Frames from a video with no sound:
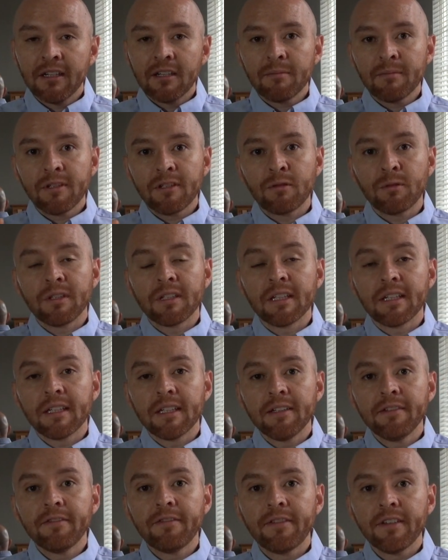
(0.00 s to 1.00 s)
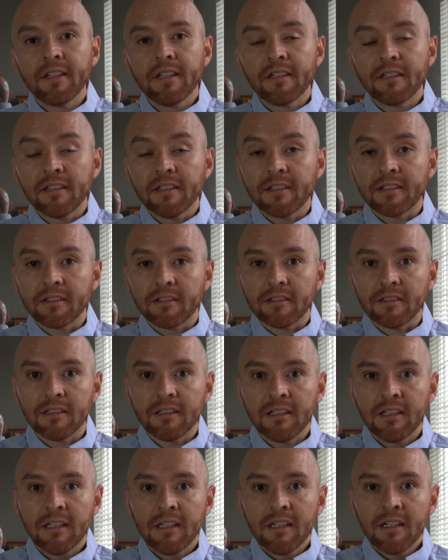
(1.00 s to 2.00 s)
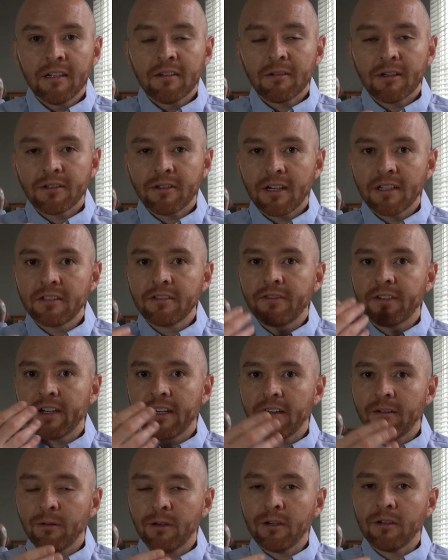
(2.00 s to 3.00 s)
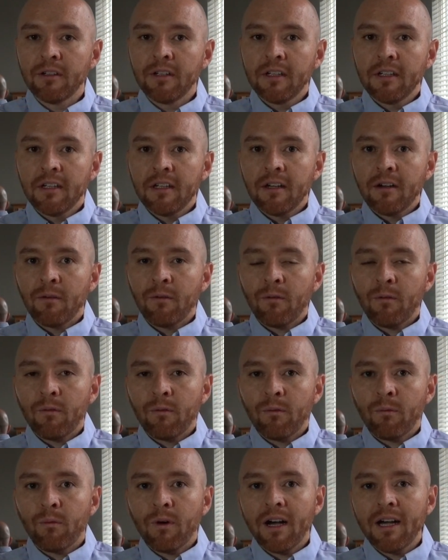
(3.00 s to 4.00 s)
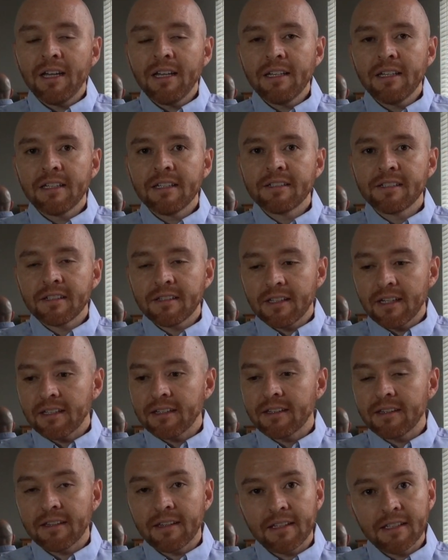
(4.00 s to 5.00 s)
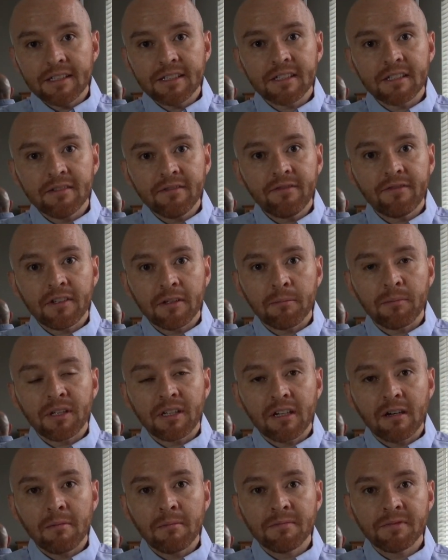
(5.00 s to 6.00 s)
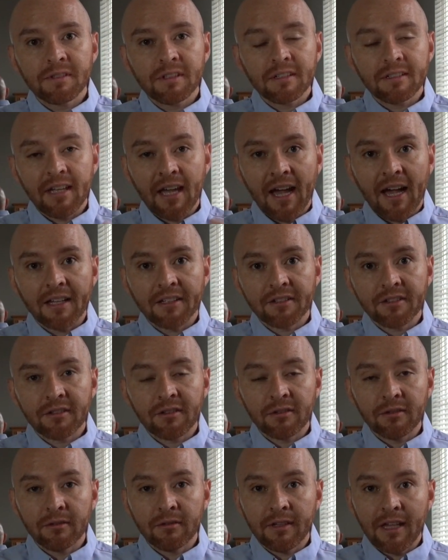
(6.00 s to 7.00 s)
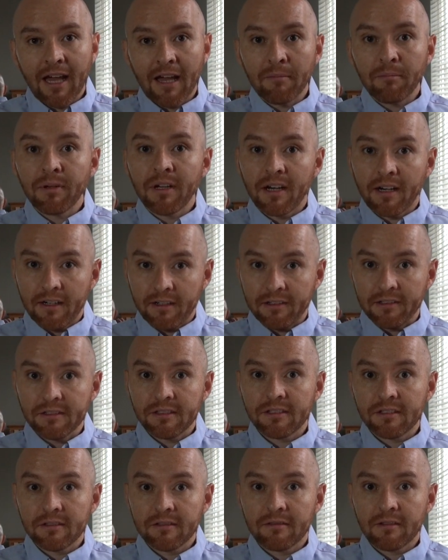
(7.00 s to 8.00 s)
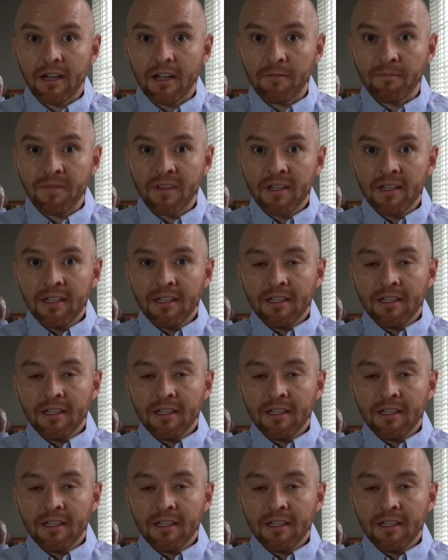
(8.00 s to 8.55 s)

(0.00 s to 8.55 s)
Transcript: between an infant and an adult, we're trying to figure out, well, why is it that this infant becomes attached to that parent, right?